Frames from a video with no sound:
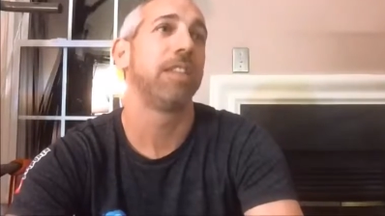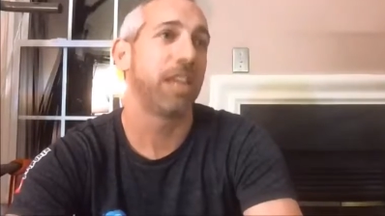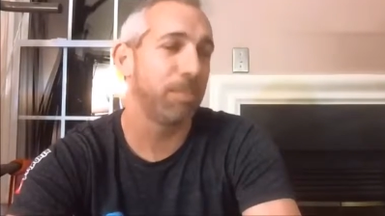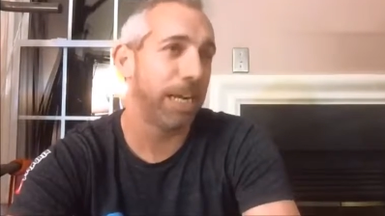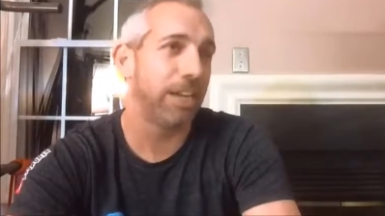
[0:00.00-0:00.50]

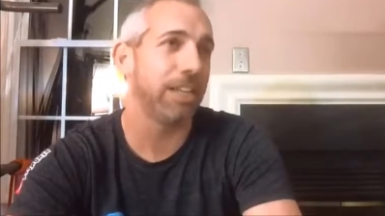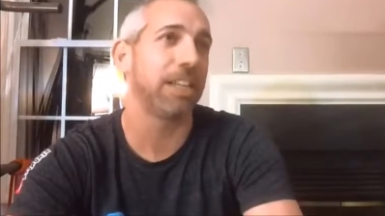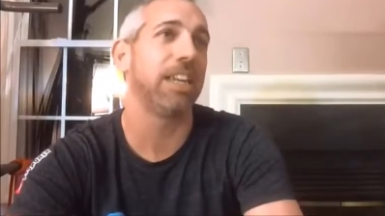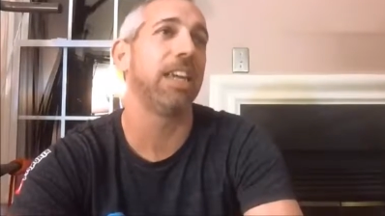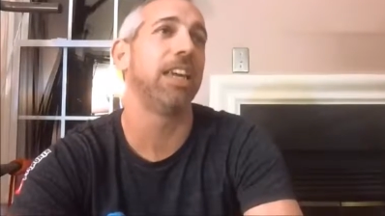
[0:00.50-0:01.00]
Think about
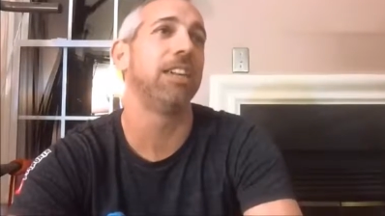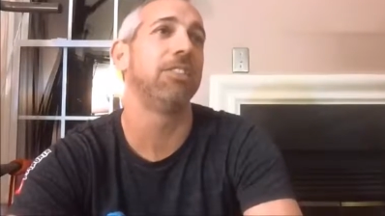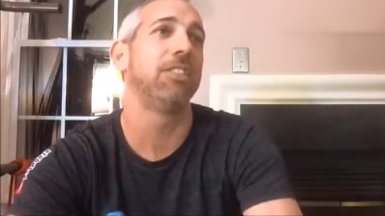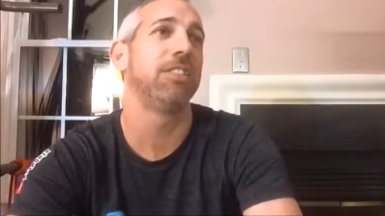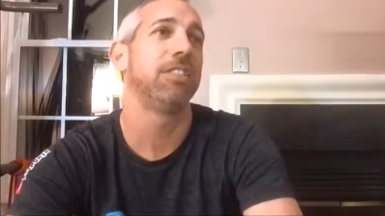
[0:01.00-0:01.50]
it,
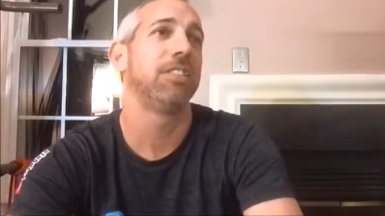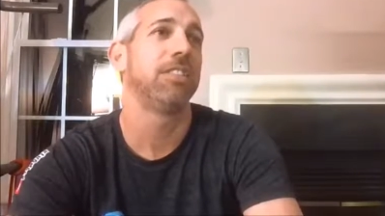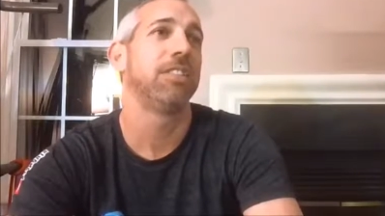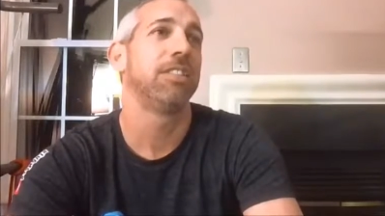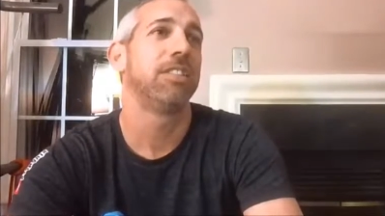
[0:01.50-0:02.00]
and
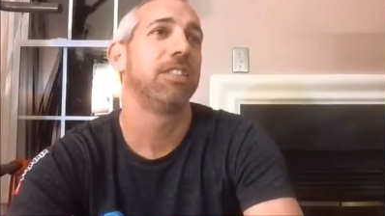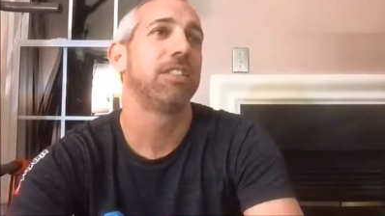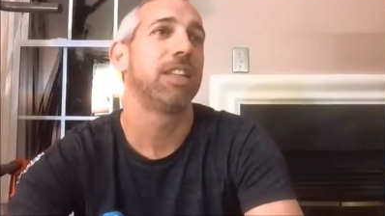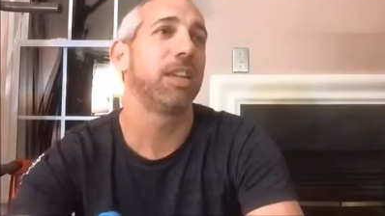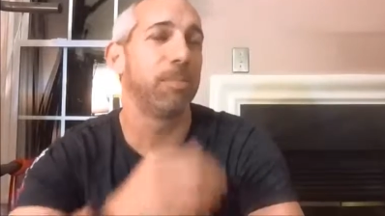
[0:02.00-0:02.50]

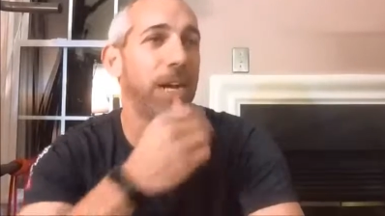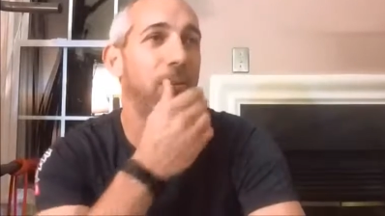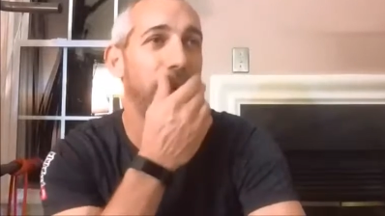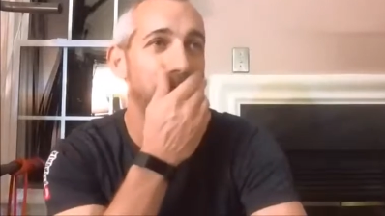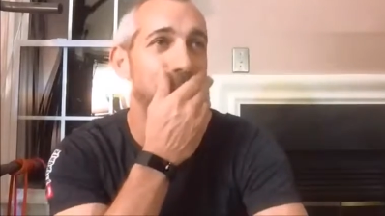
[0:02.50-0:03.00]
think
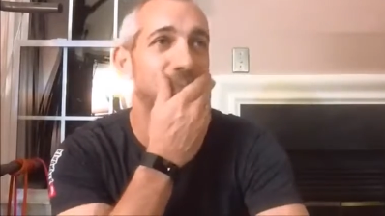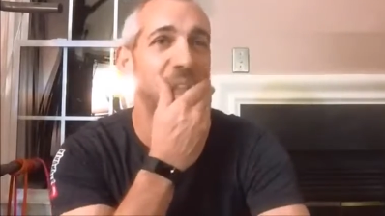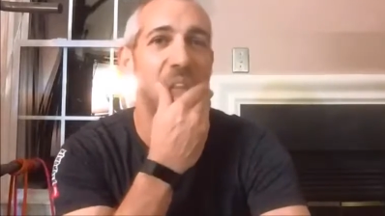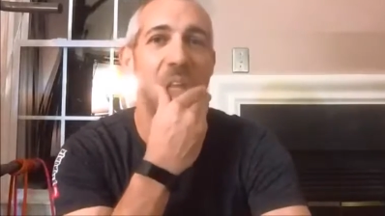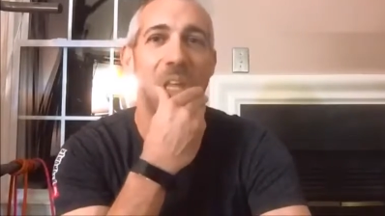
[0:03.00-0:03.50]
about what?
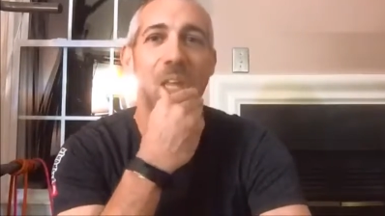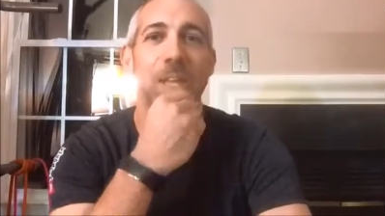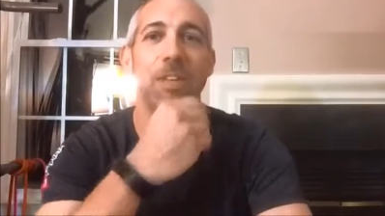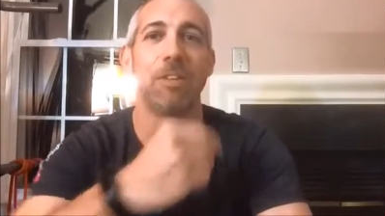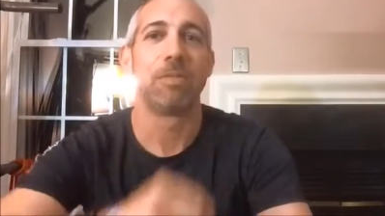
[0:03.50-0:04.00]
Um,
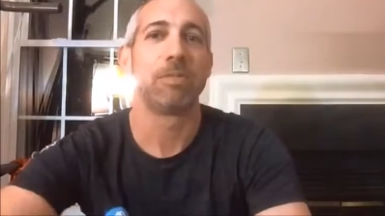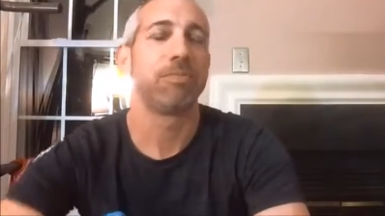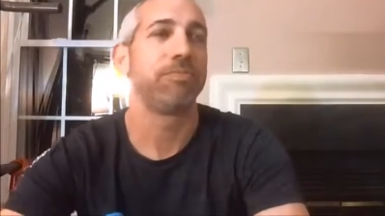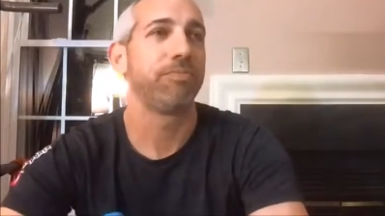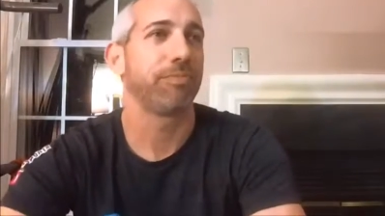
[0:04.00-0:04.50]

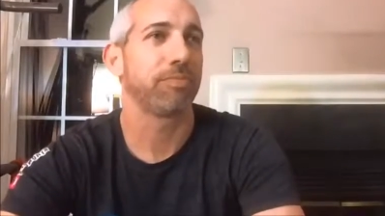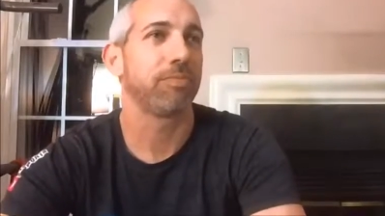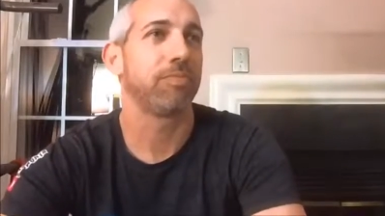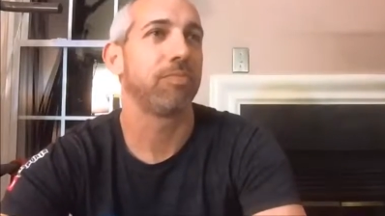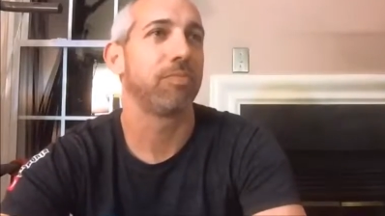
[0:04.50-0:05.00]
what,
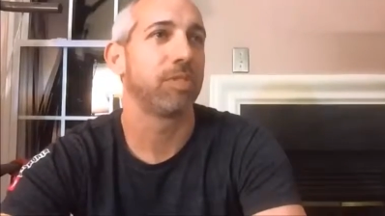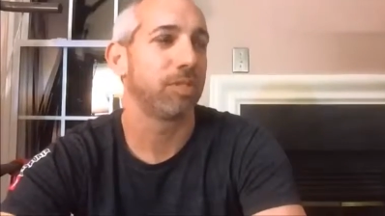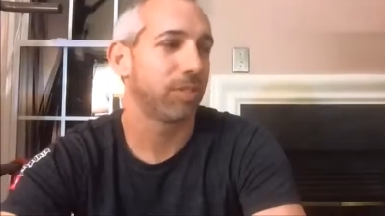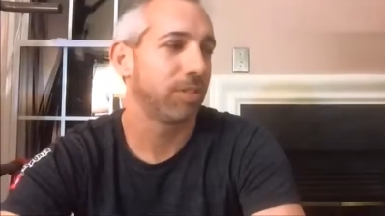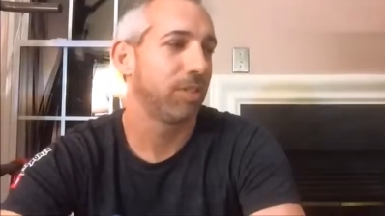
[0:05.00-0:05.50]
what you
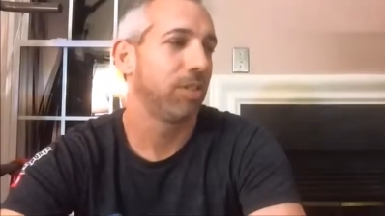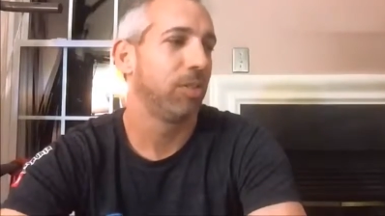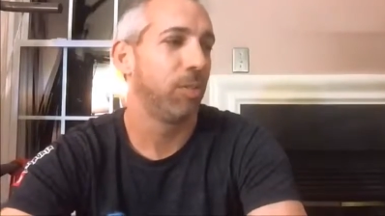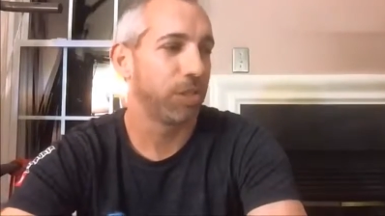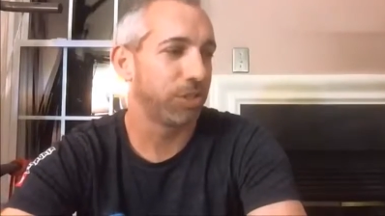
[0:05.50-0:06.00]
should.
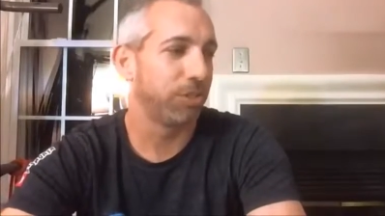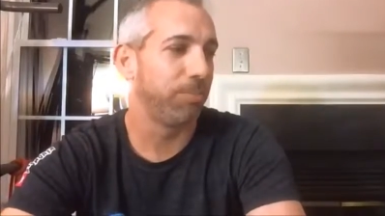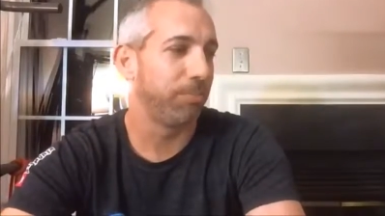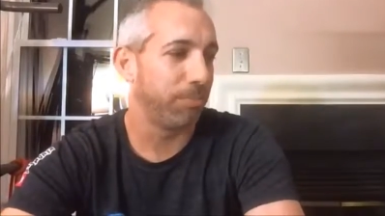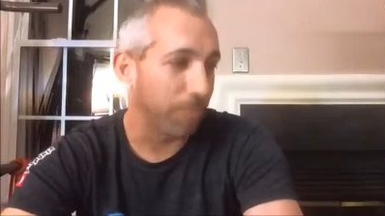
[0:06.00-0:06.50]
What your
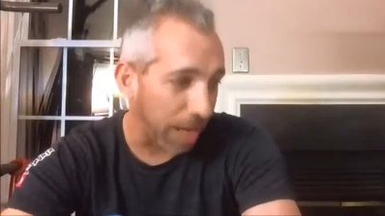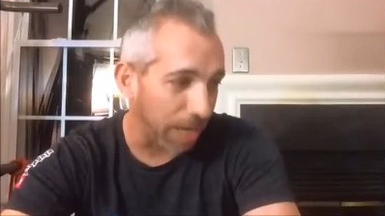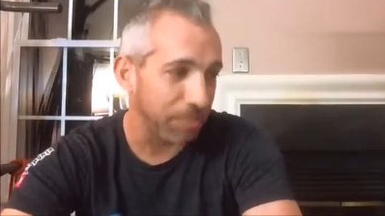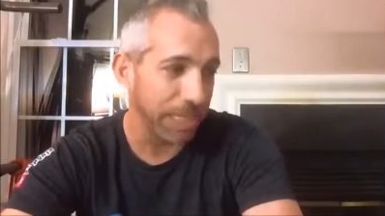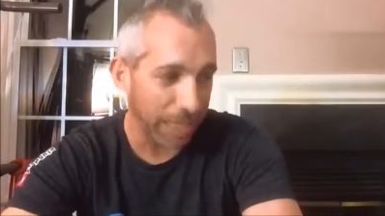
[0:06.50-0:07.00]

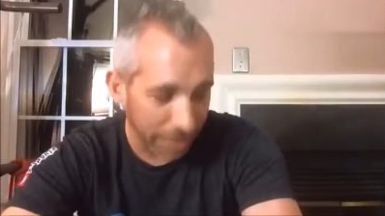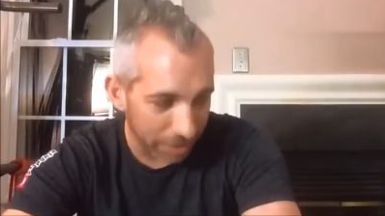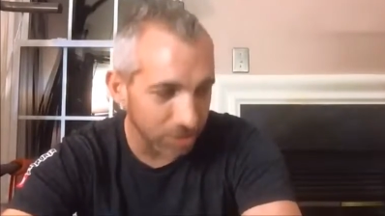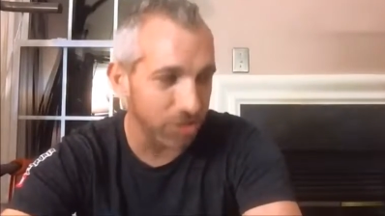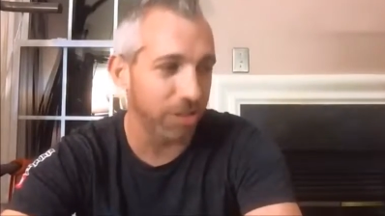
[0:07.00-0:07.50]
mom and
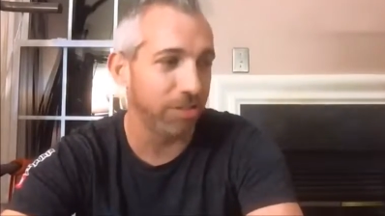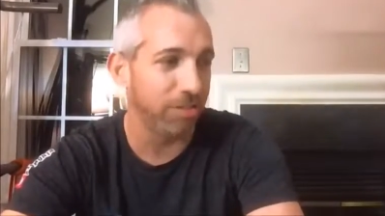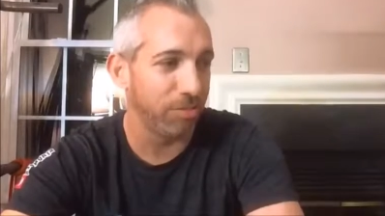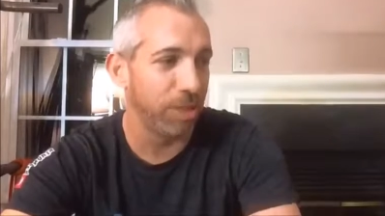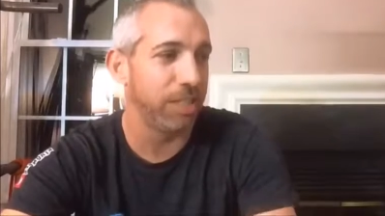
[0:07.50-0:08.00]
dad
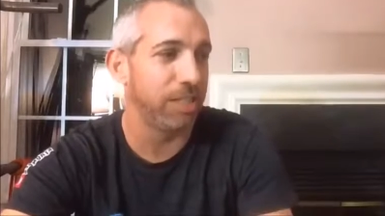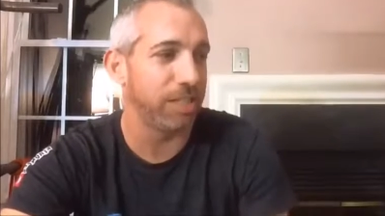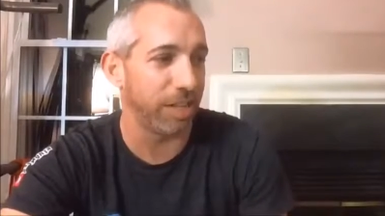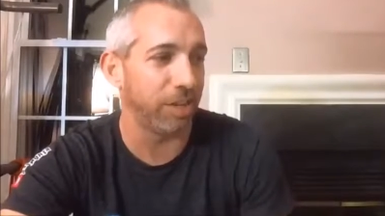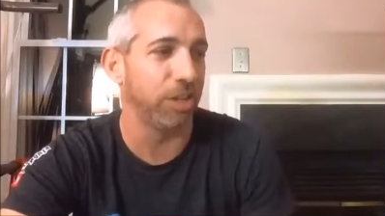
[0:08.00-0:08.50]
should would
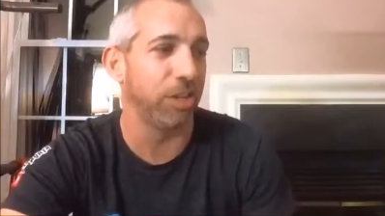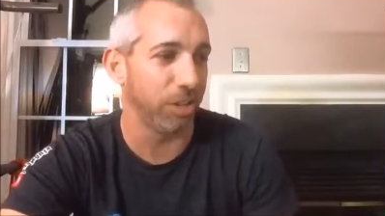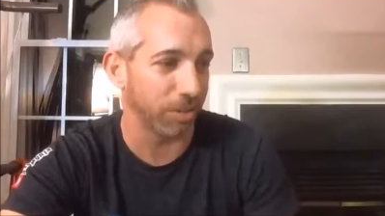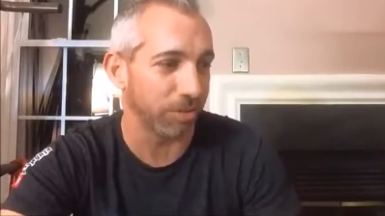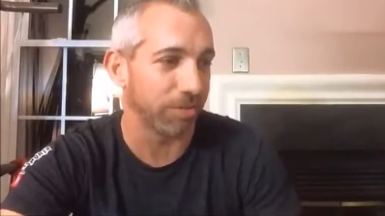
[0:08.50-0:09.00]
tell you to do,